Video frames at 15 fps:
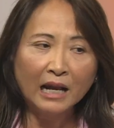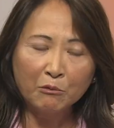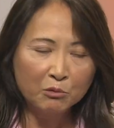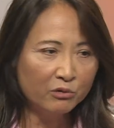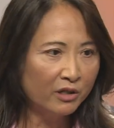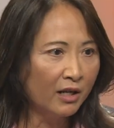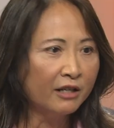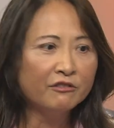I
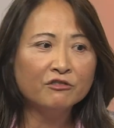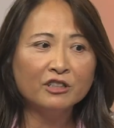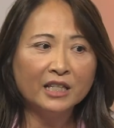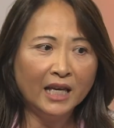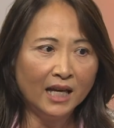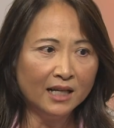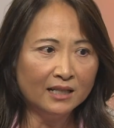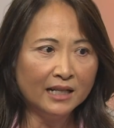would not
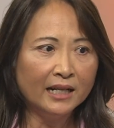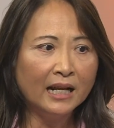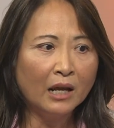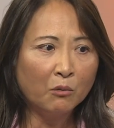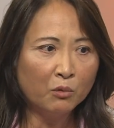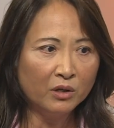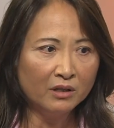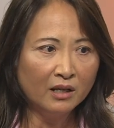forget and I
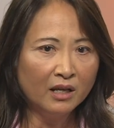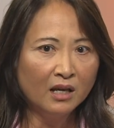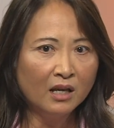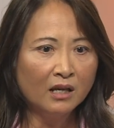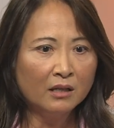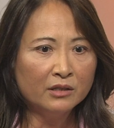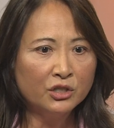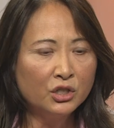would
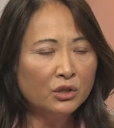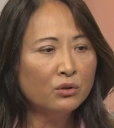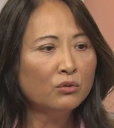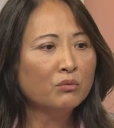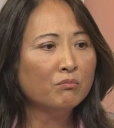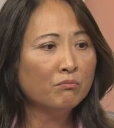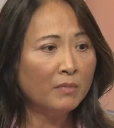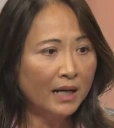
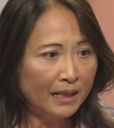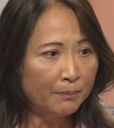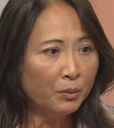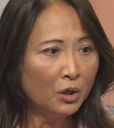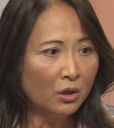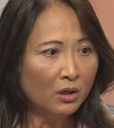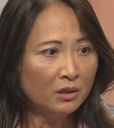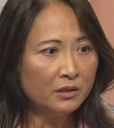do my
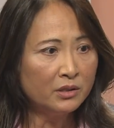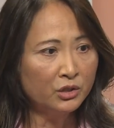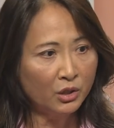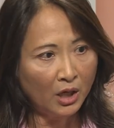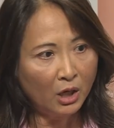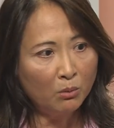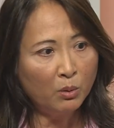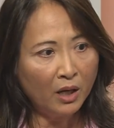part to
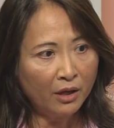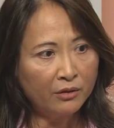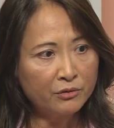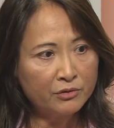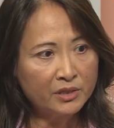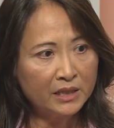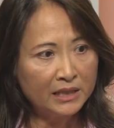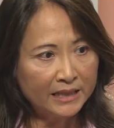help
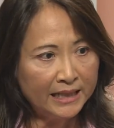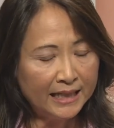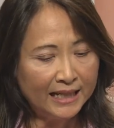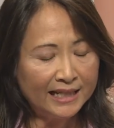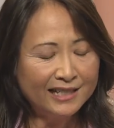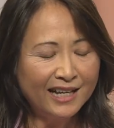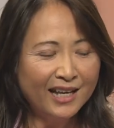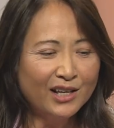others in
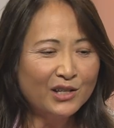need.